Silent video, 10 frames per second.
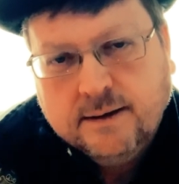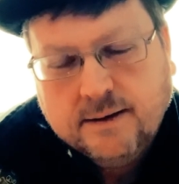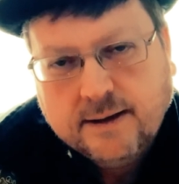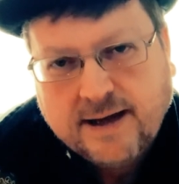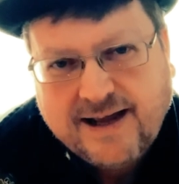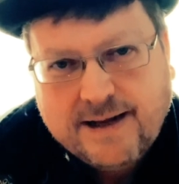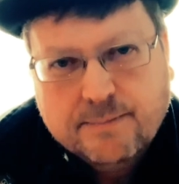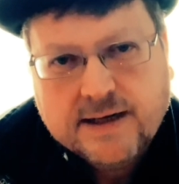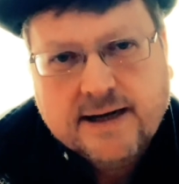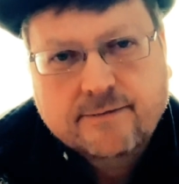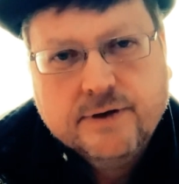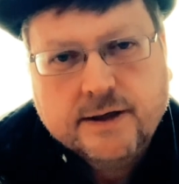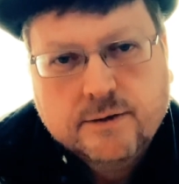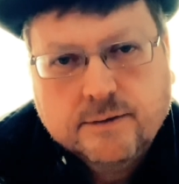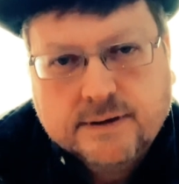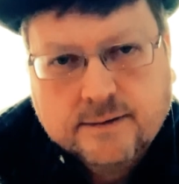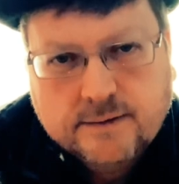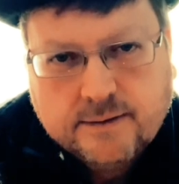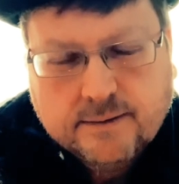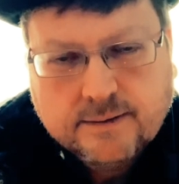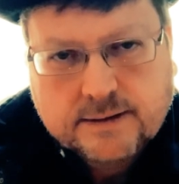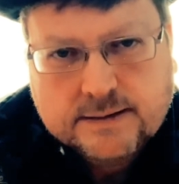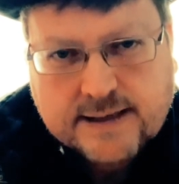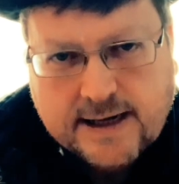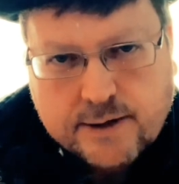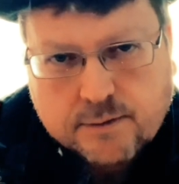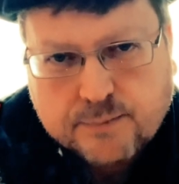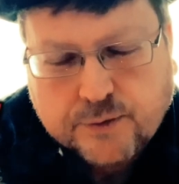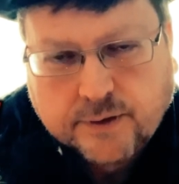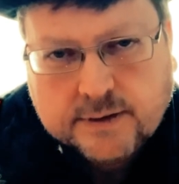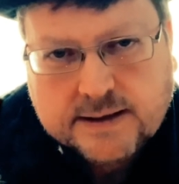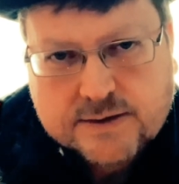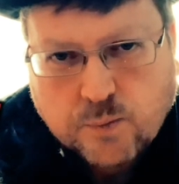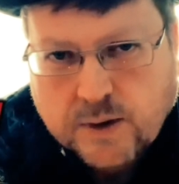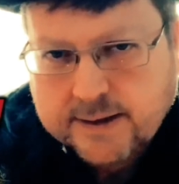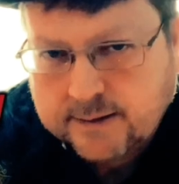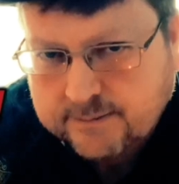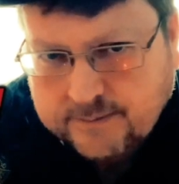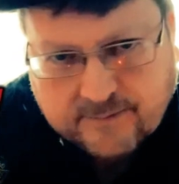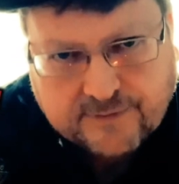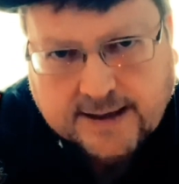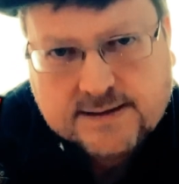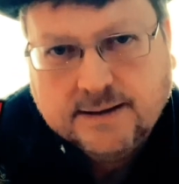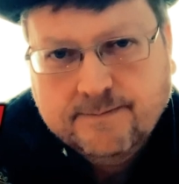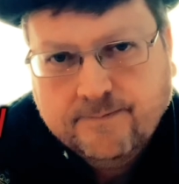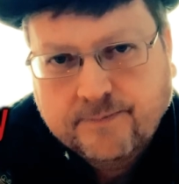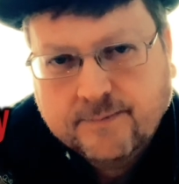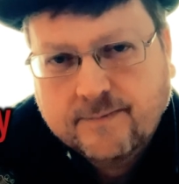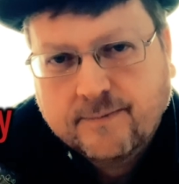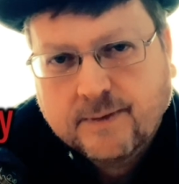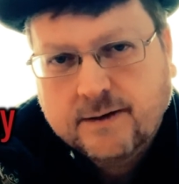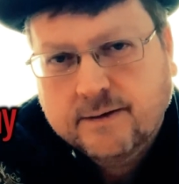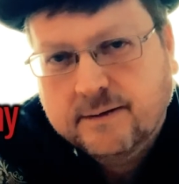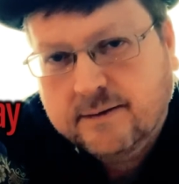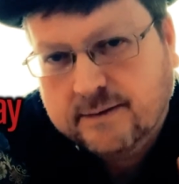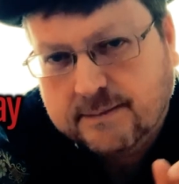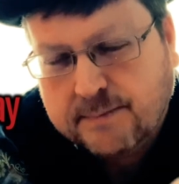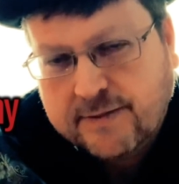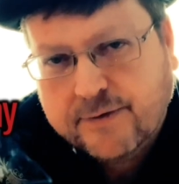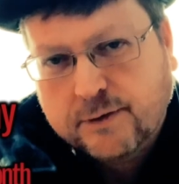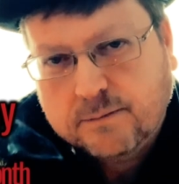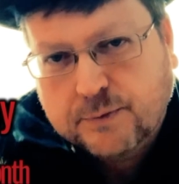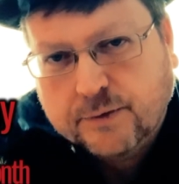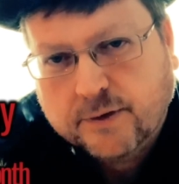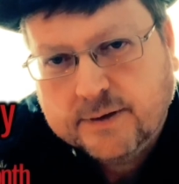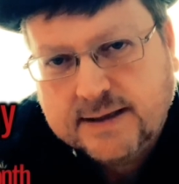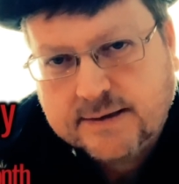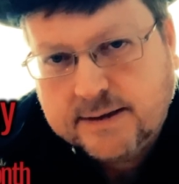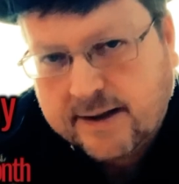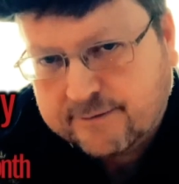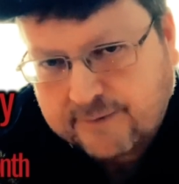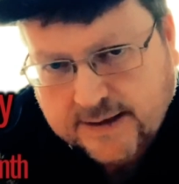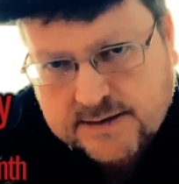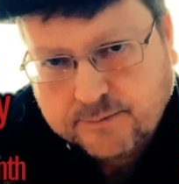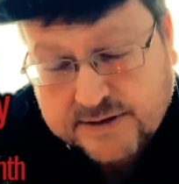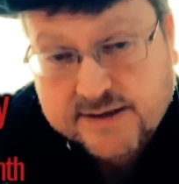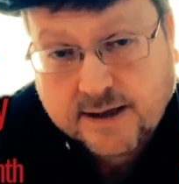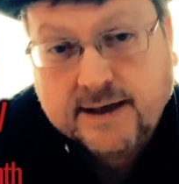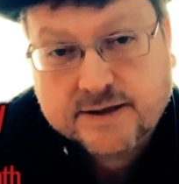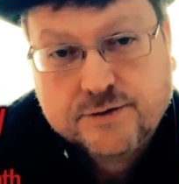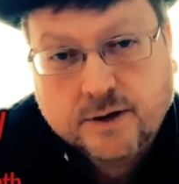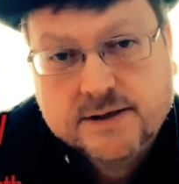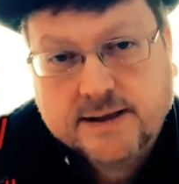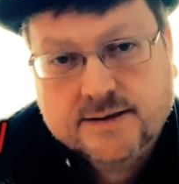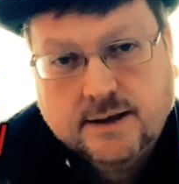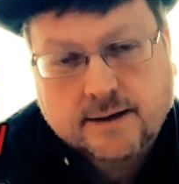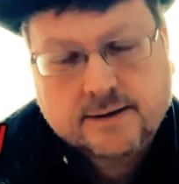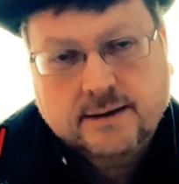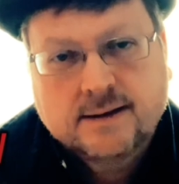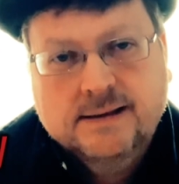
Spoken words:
he believed that the day you were born on is one factor. The month you were born on is another factor, which is like astrology. It's like the